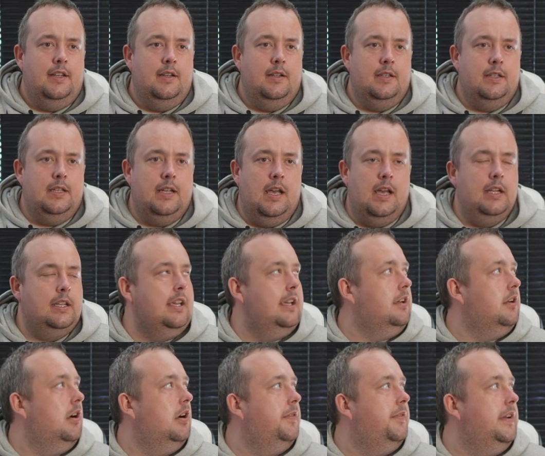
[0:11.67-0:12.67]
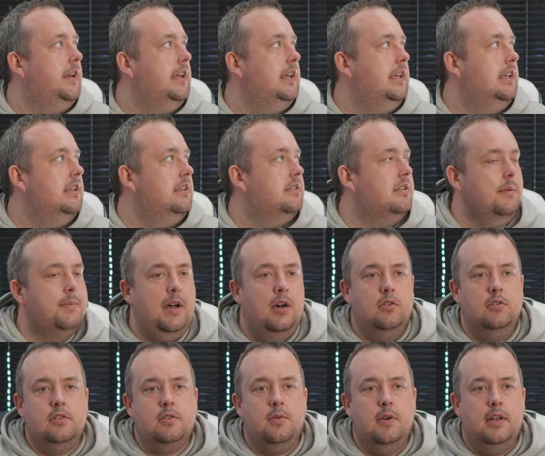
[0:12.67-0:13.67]
Yeah, kickoff is
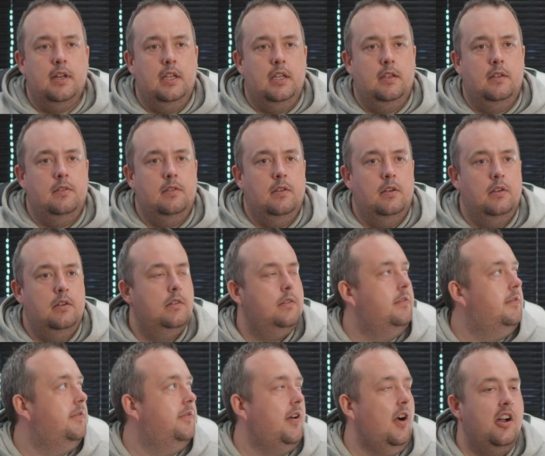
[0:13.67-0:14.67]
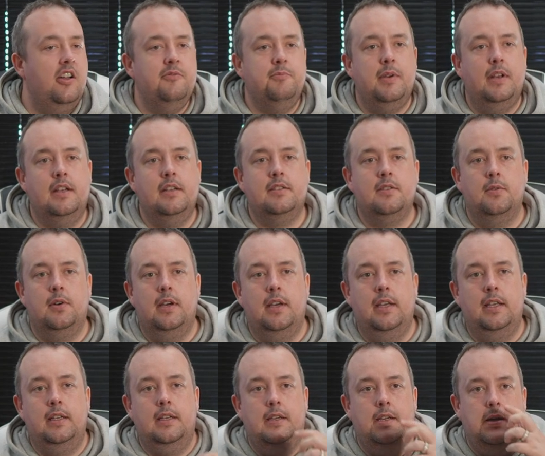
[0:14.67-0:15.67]
about 25 minutes
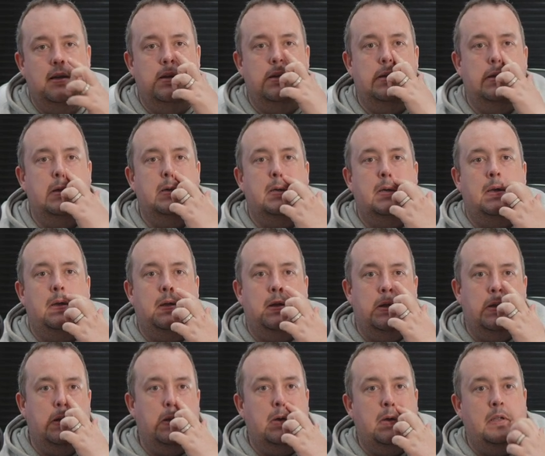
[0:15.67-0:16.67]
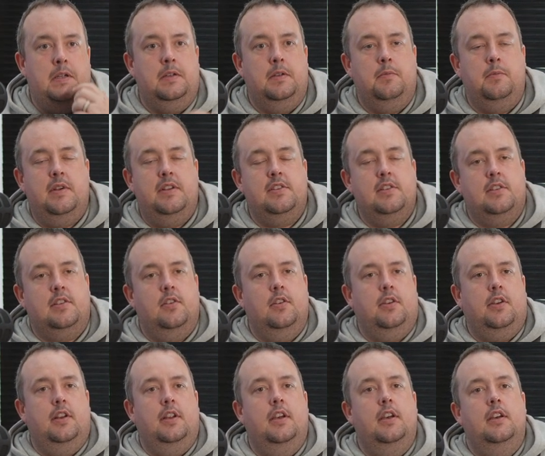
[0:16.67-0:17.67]
away. We're just
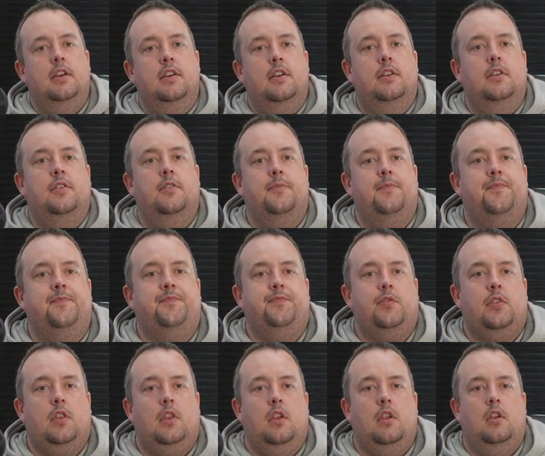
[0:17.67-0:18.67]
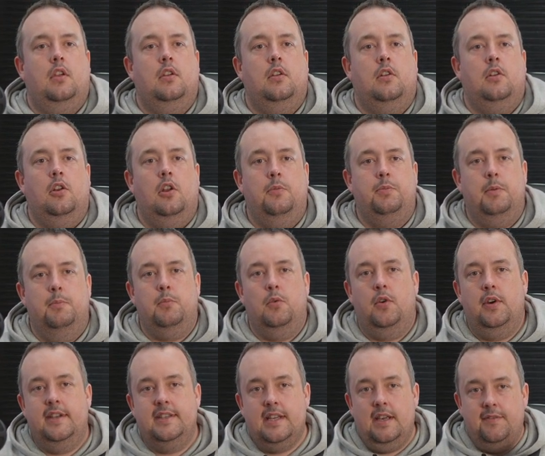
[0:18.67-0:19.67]
looking at Klopp and
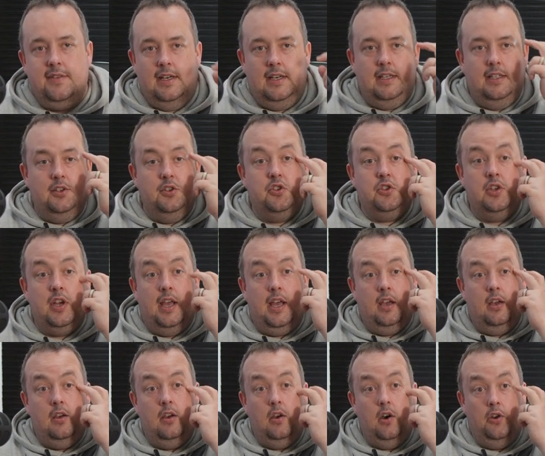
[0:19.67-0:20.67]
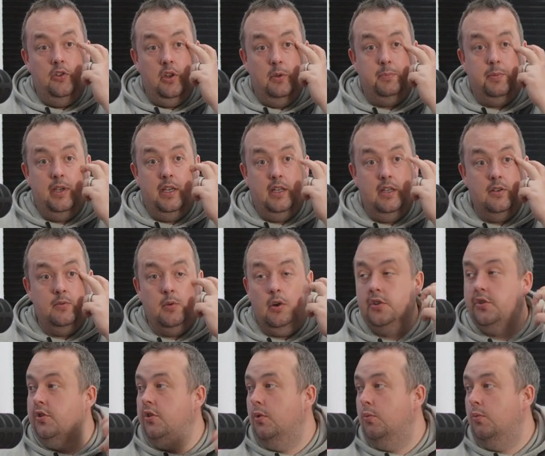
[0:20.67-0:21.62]
Moyes having a little chat on the pitch, watching the